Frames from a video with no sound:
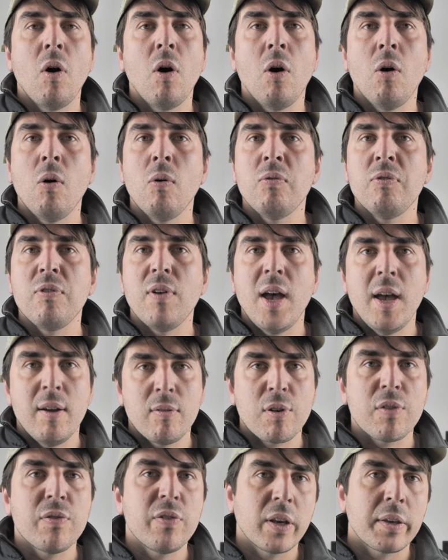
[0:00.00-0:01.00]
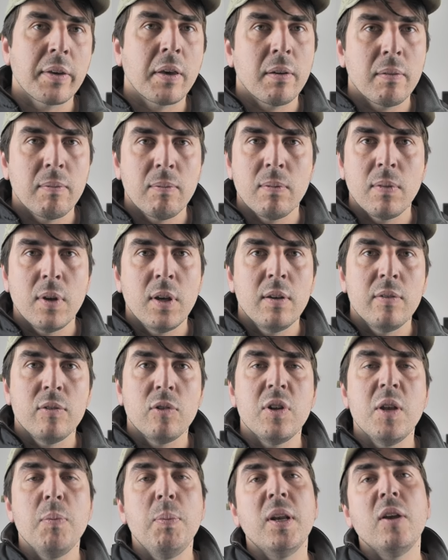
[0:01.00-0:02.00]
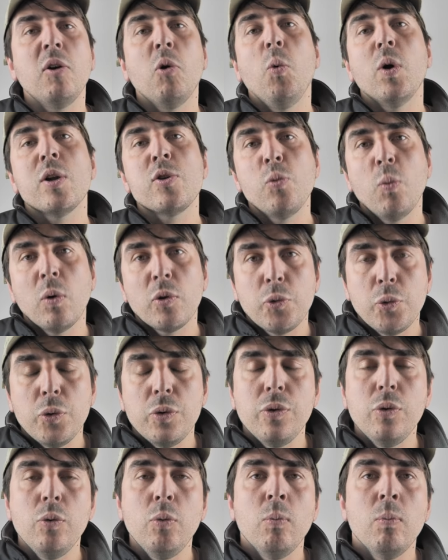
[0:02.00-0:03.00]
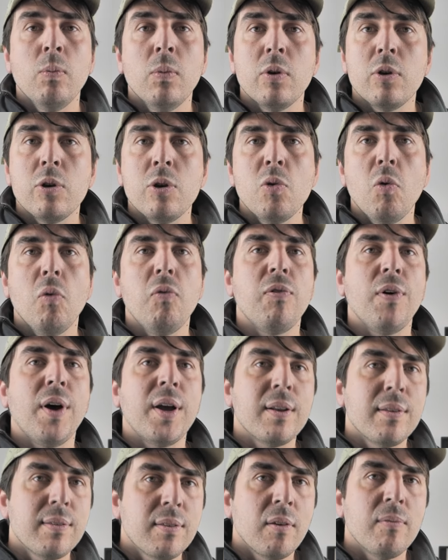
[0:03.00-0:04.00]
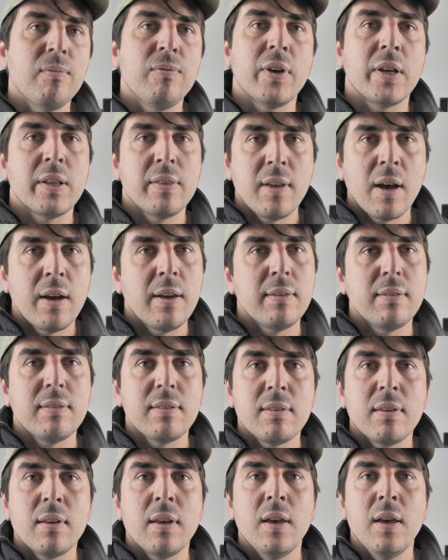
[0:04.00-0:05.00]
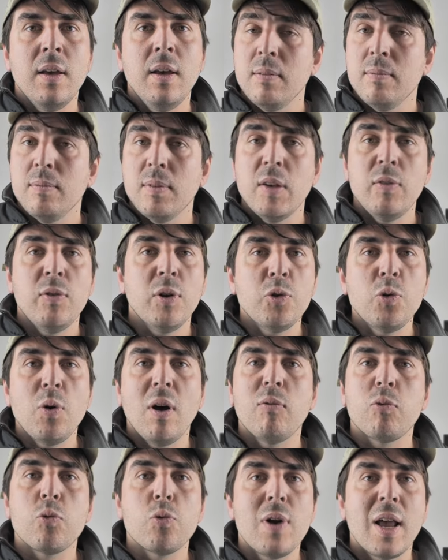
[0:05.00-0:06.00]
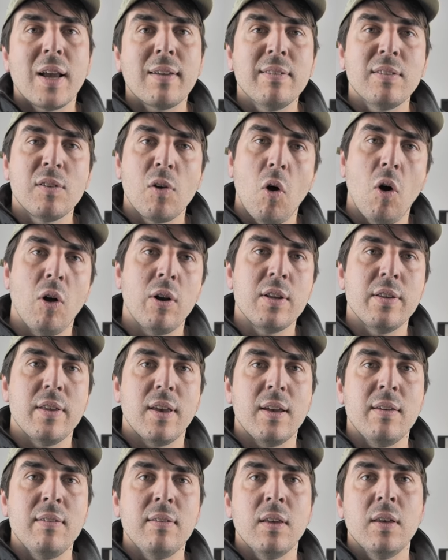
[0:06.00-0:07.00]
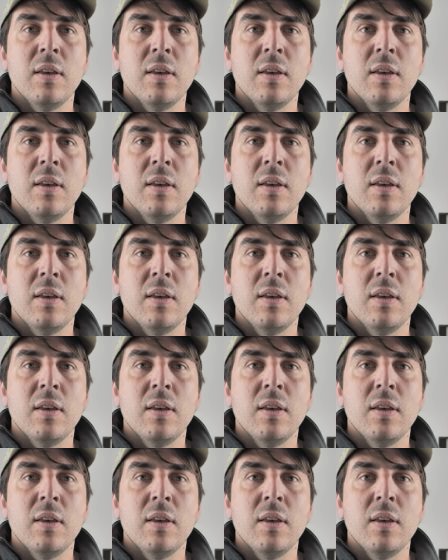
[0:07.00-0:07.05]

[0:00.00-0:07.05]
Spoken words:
of everything. So depending on what you want to do, you'll find something nice. If you want to have relaxing holidays,